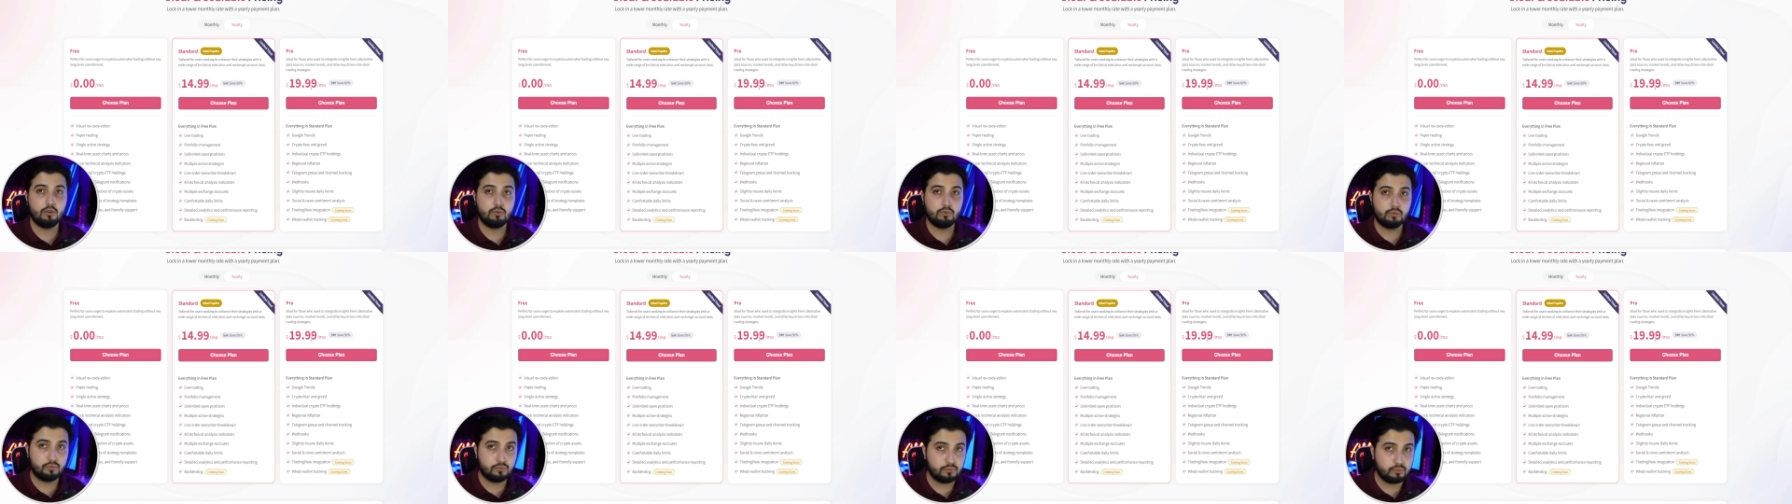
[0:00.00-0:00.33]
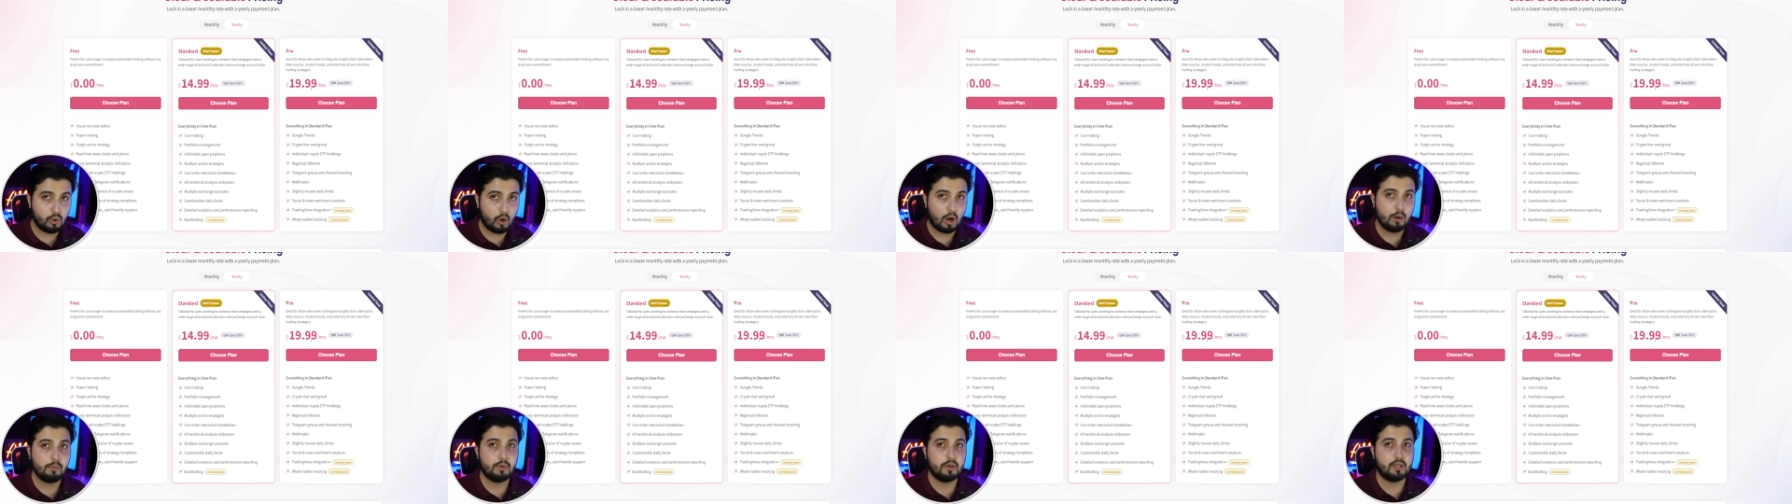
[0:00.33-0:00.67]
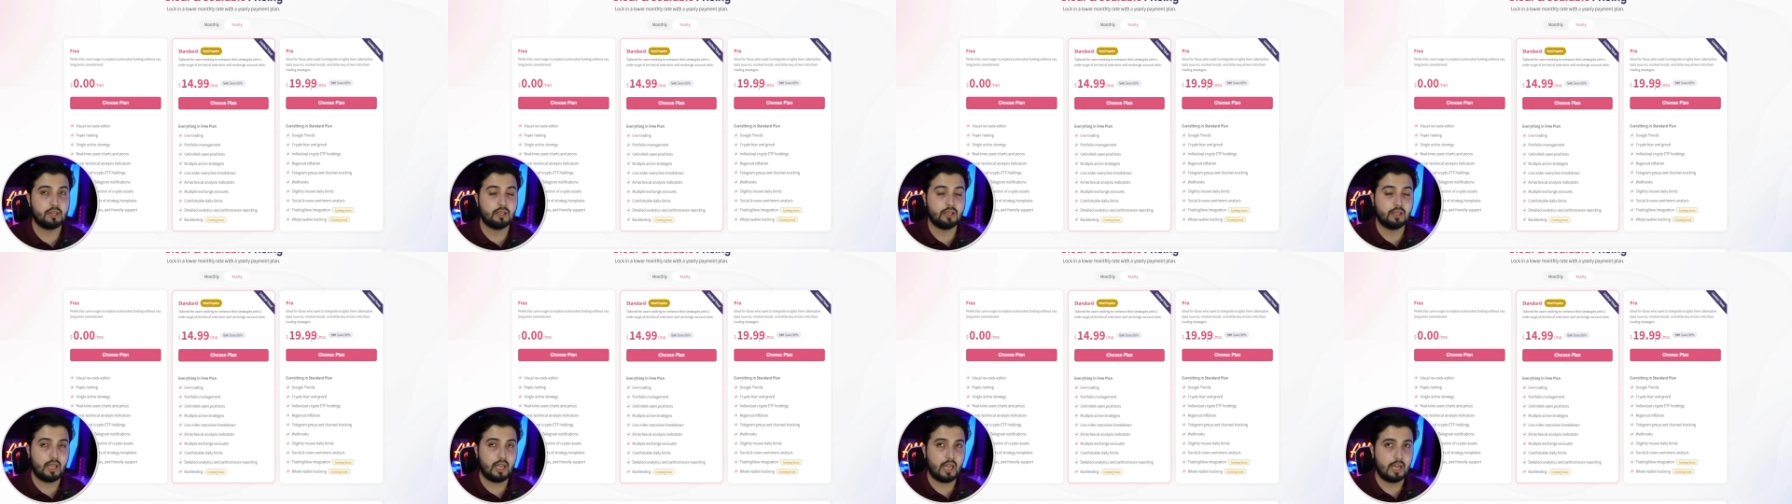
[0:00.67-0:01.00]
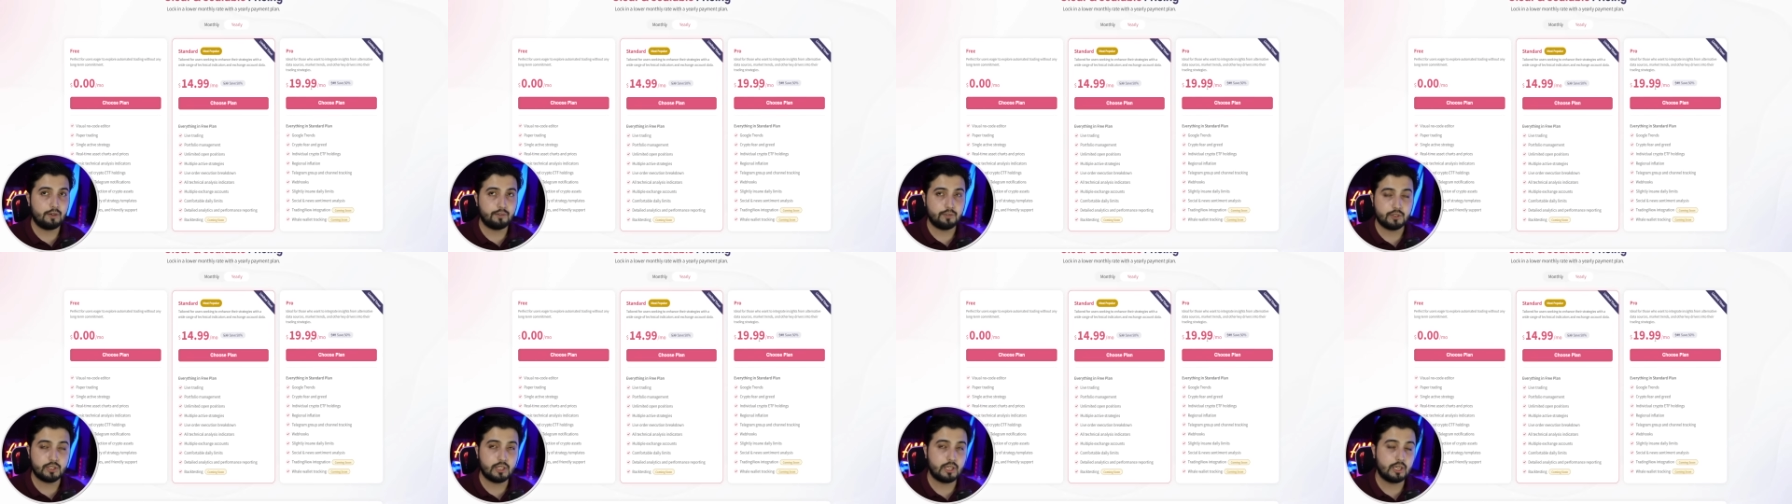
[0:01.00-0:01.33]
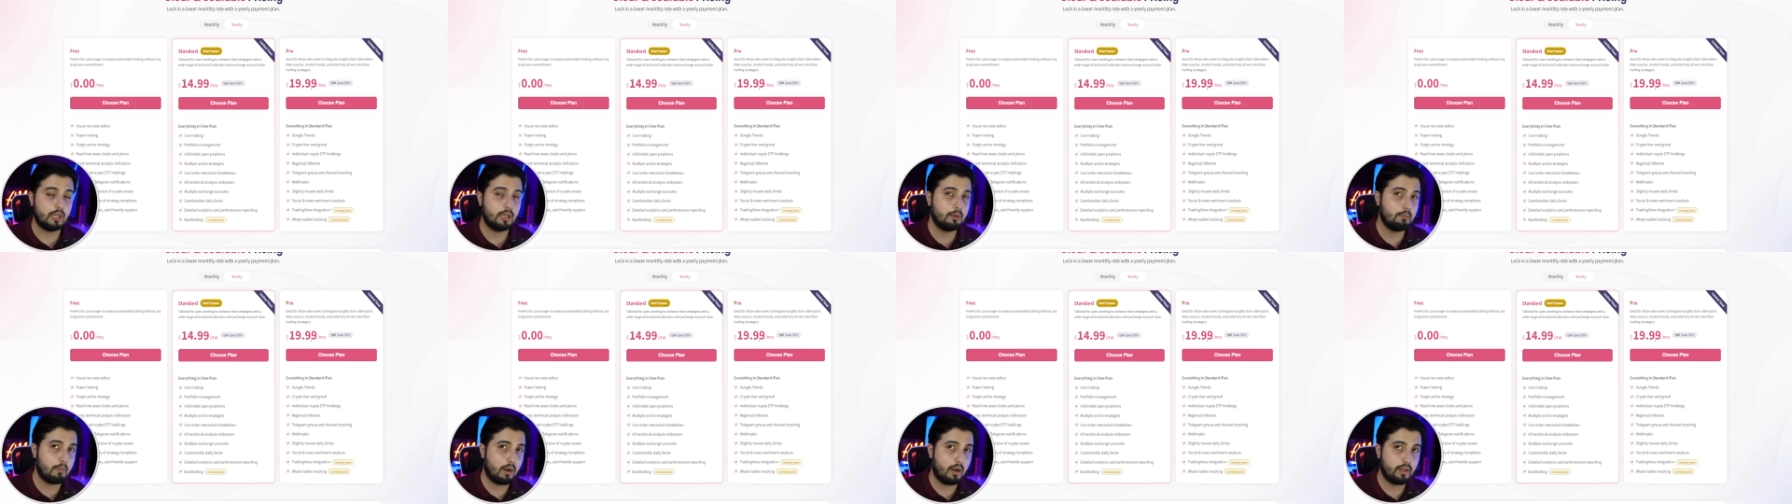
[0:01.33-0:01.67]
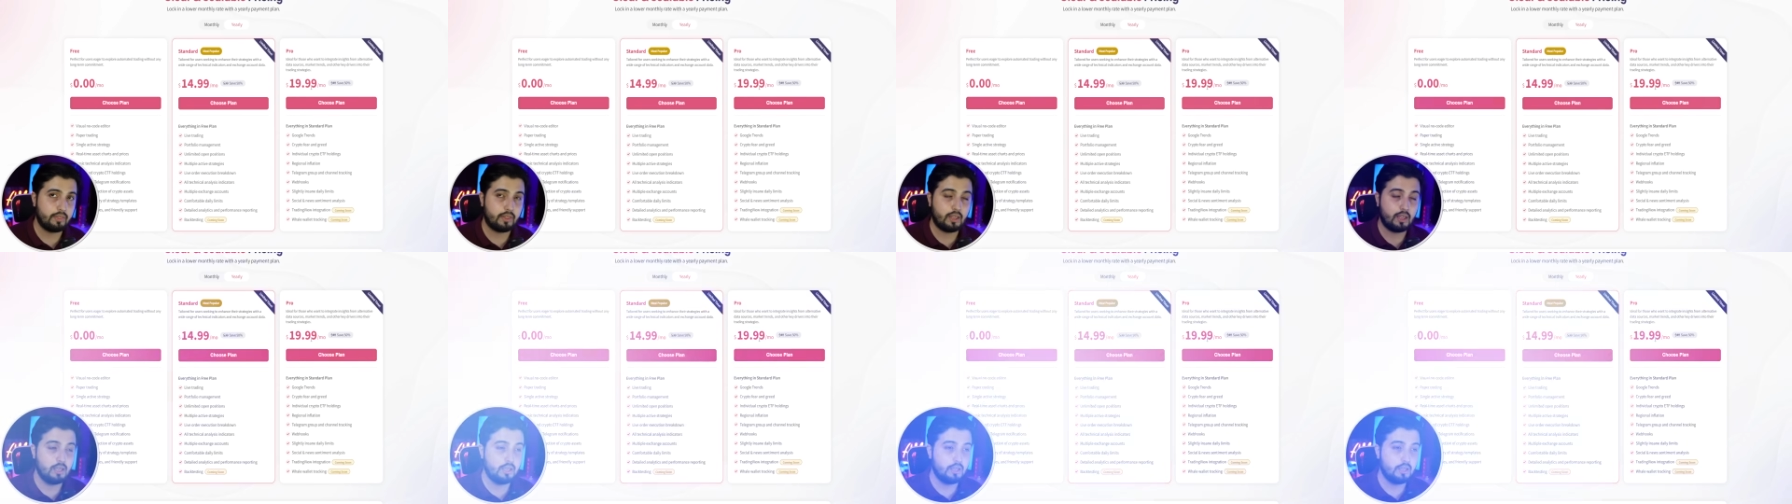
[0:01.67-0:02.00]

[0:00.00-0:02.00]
from it every single month